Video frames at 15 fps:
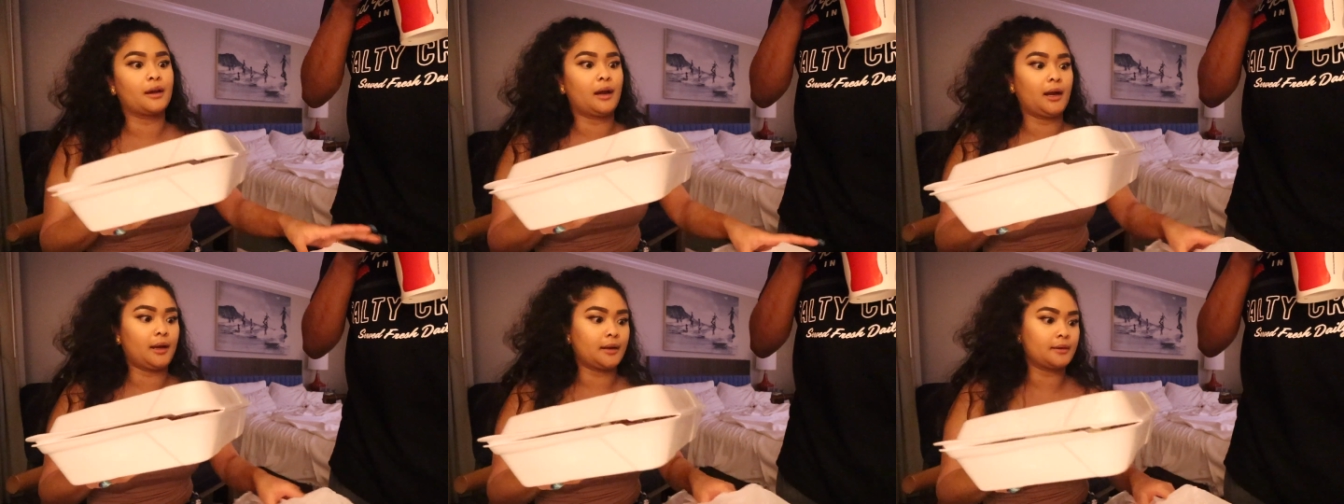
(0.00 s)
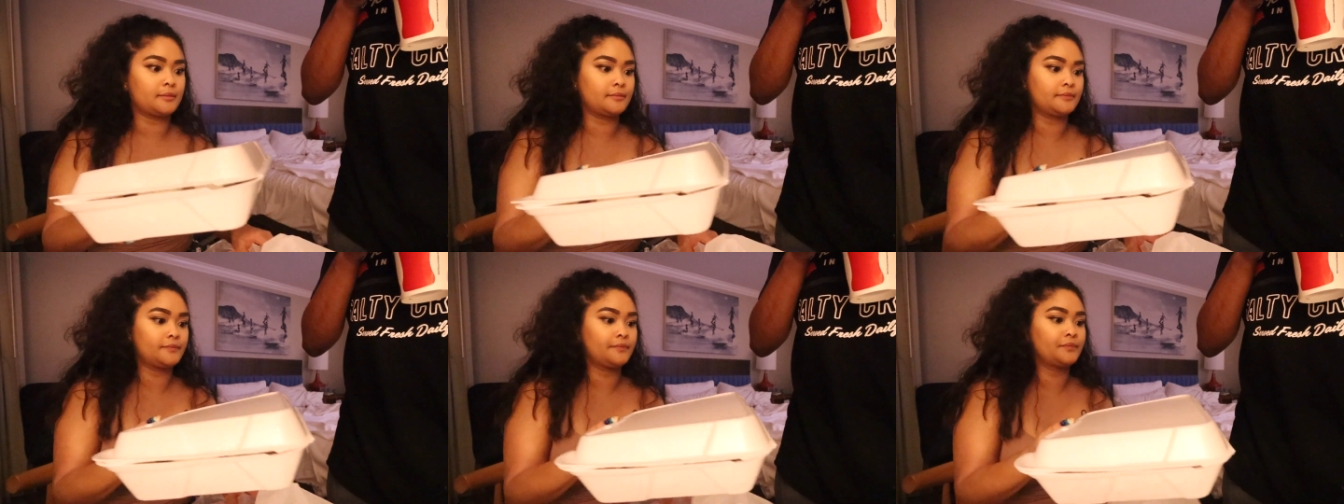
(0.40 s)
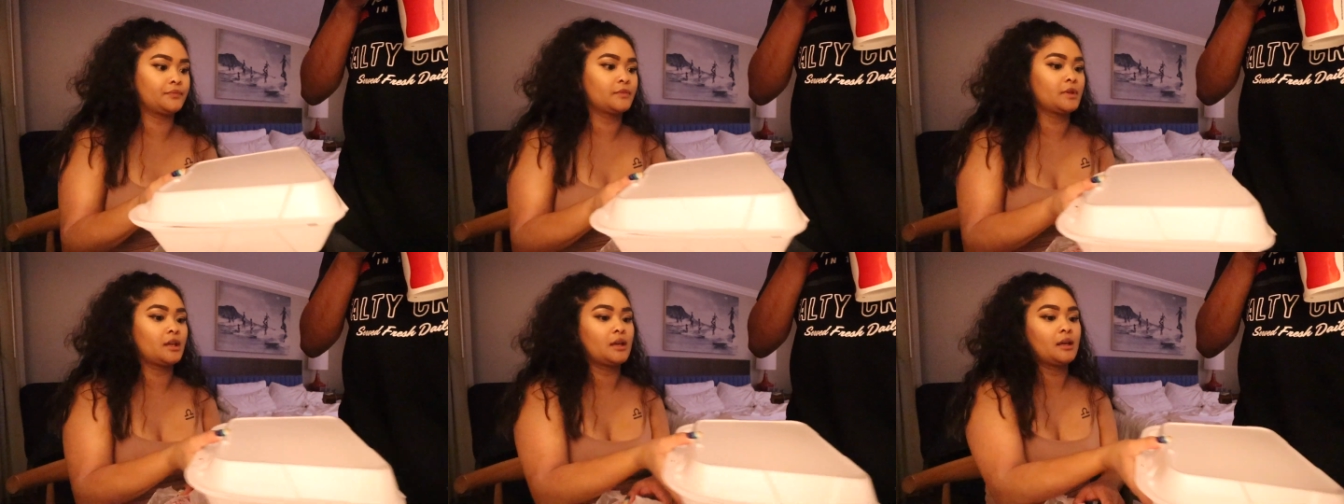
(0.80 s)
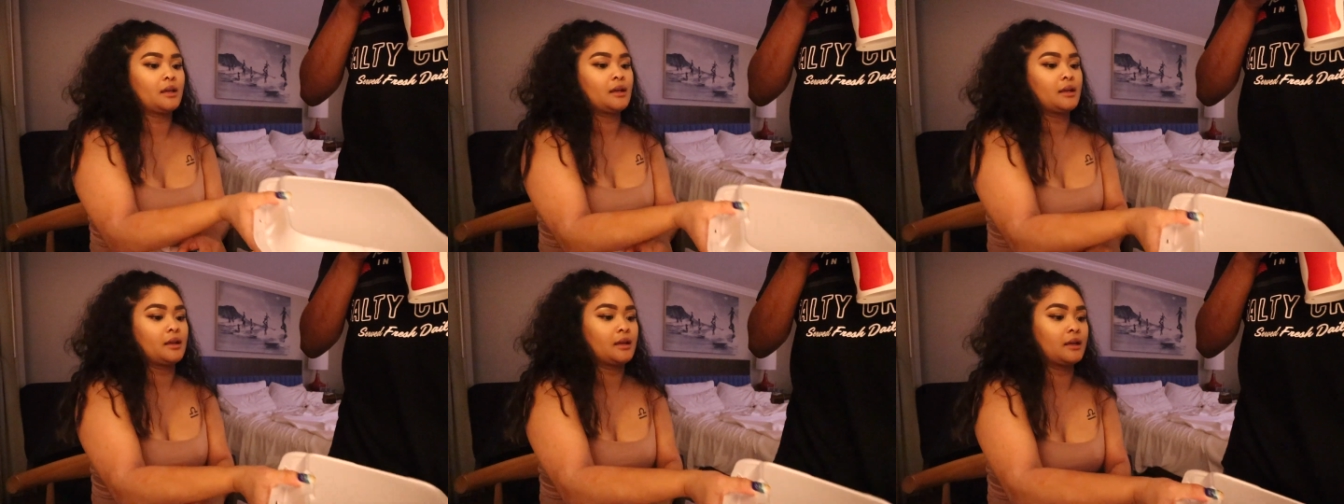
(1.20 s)
God. I was gonna see one with
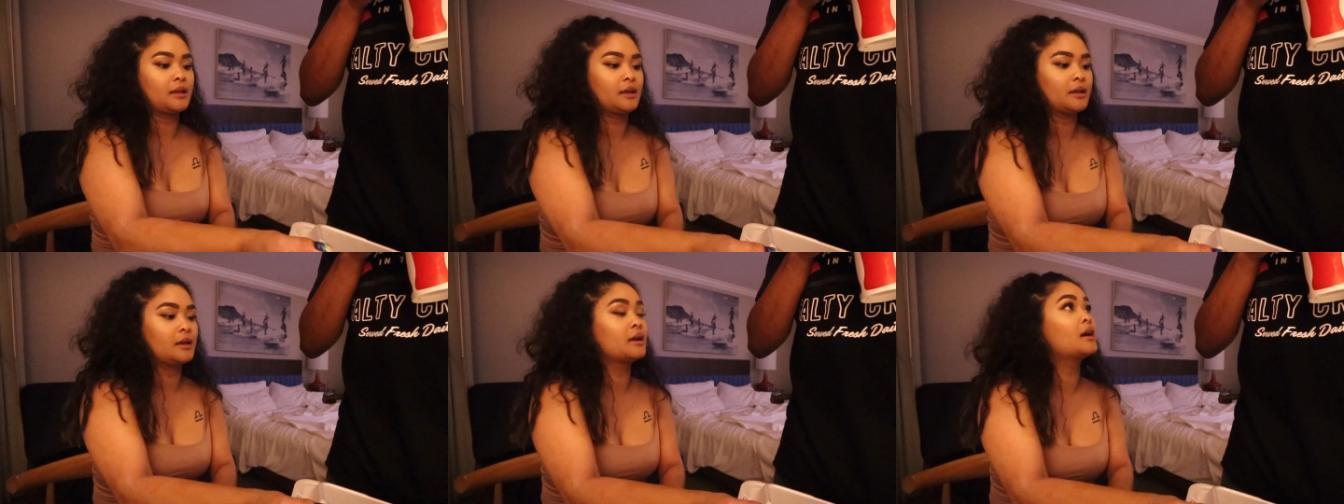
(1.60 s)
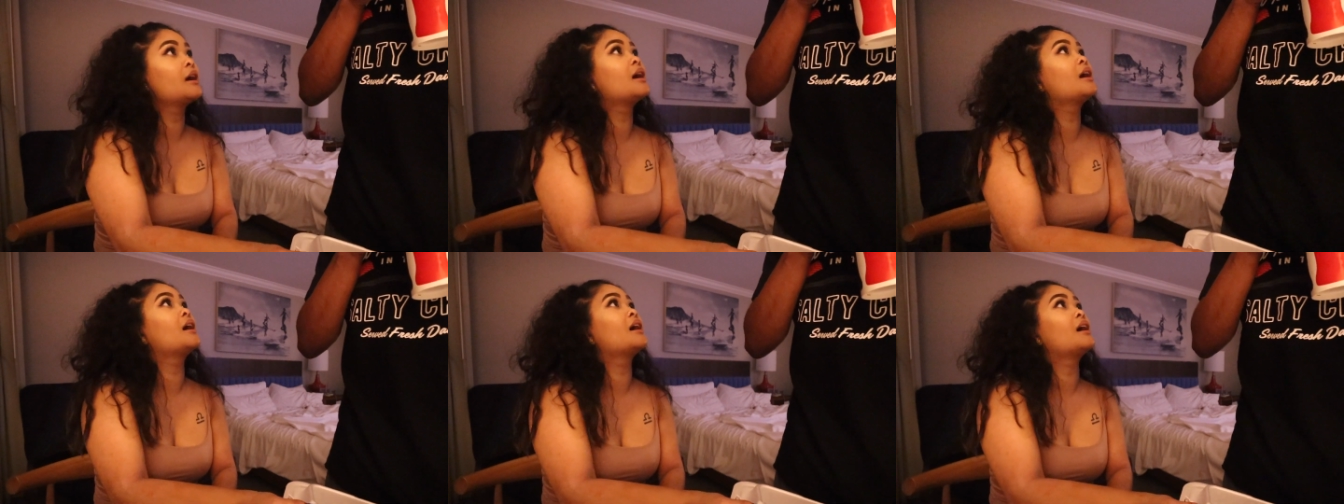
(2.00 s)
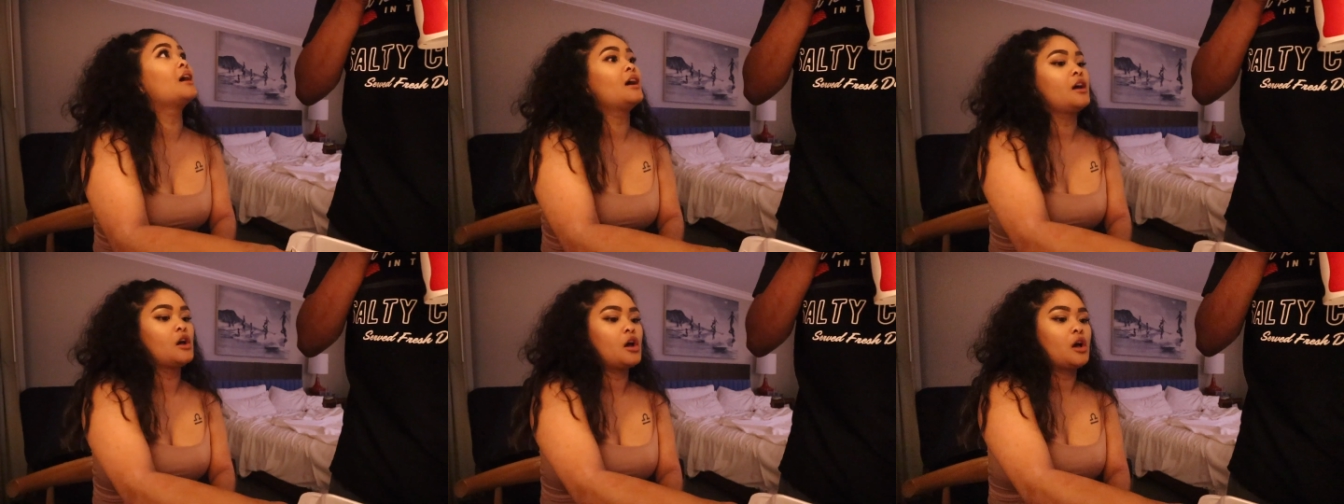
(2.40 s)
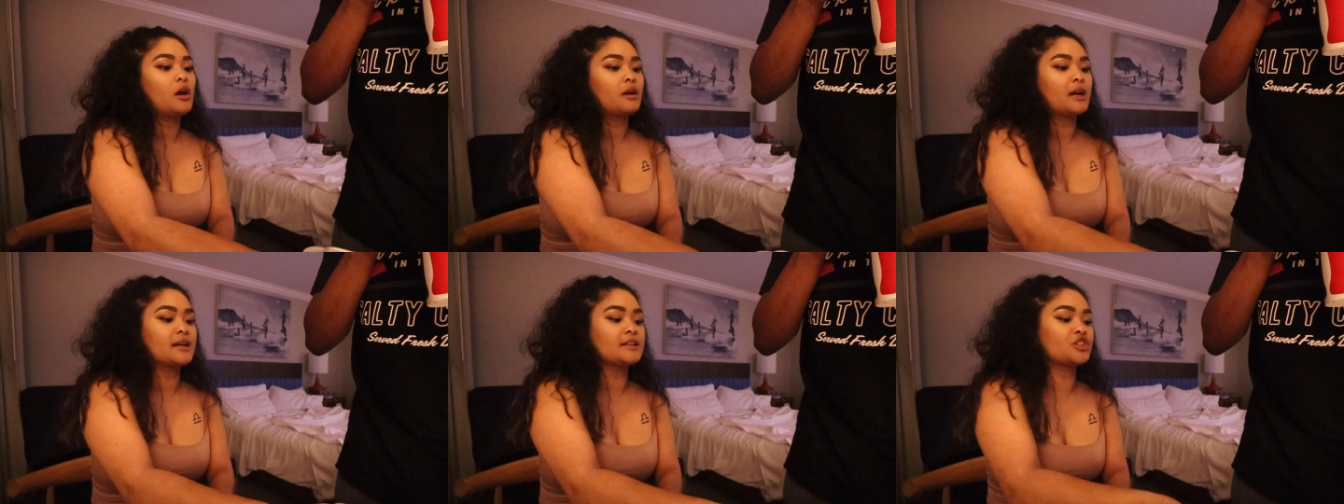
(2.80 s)
guacamole and I say, oh no.
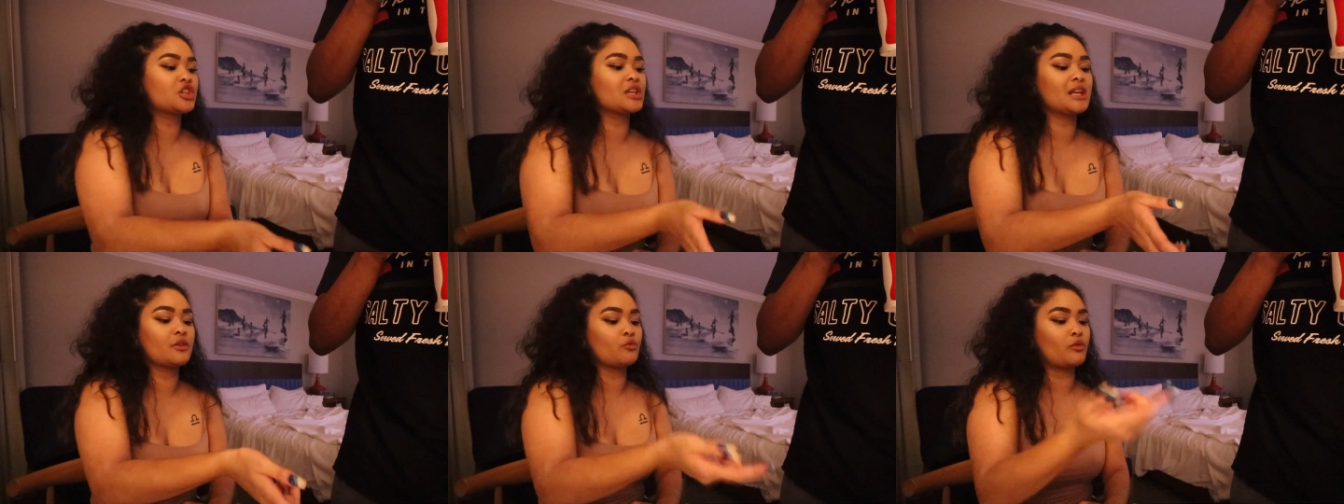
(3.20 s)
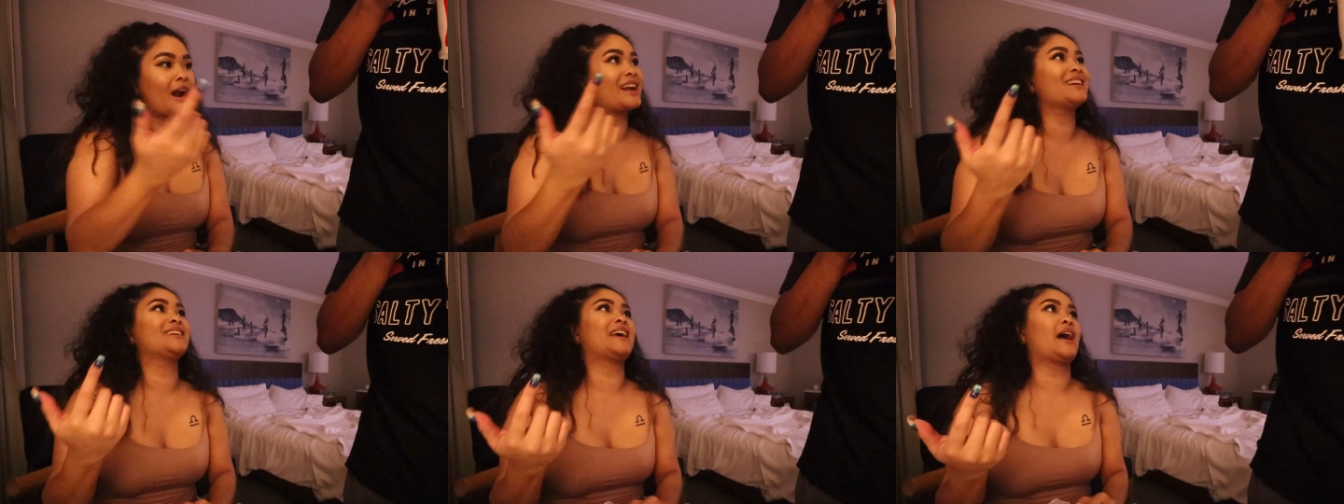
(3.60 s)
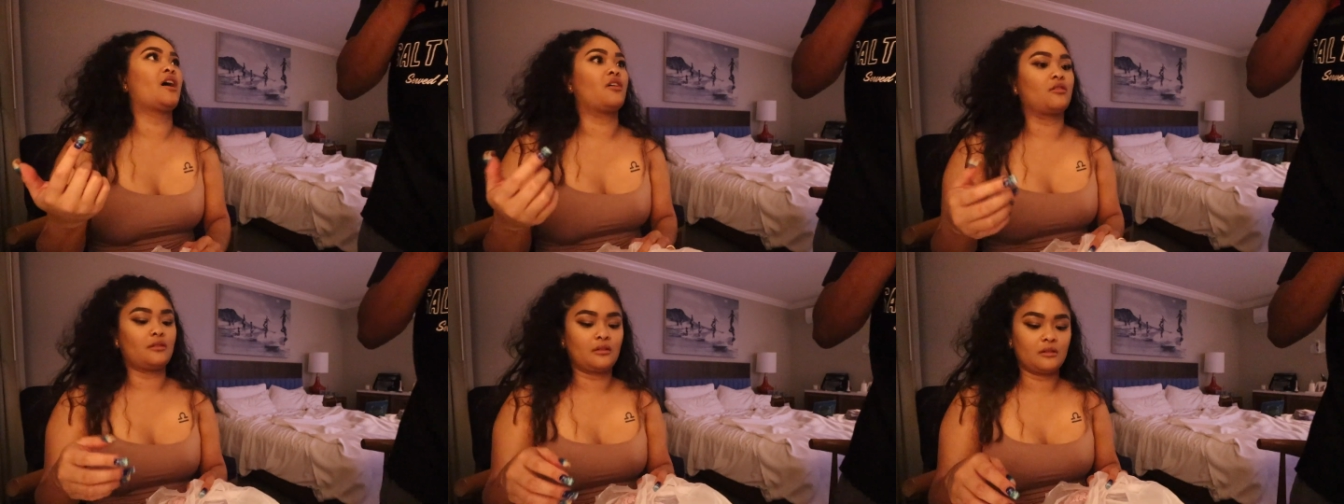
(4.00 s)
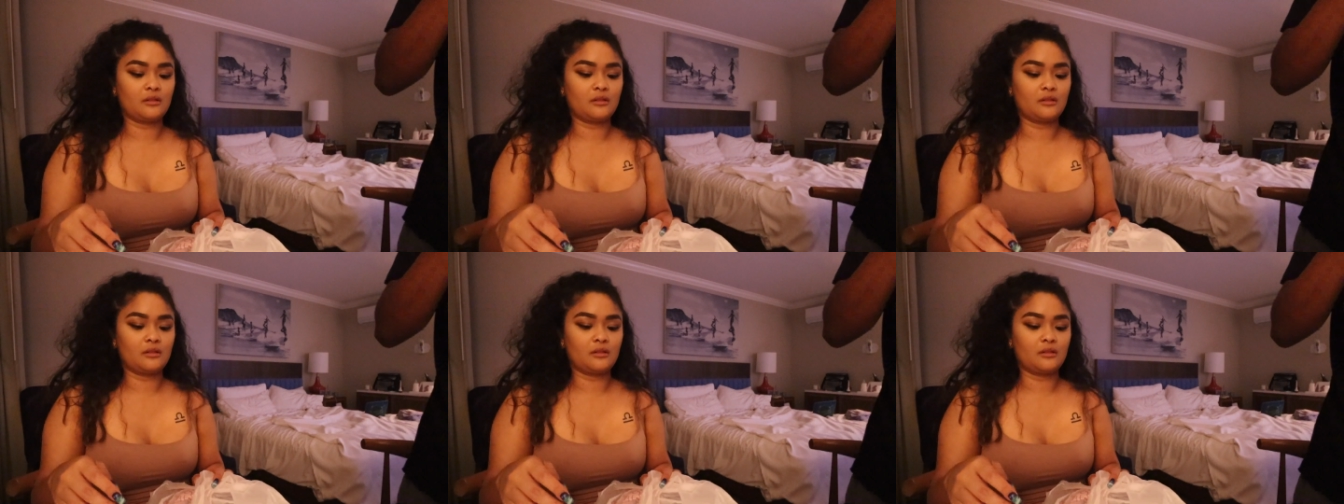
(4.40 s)
Because she didn't write it down.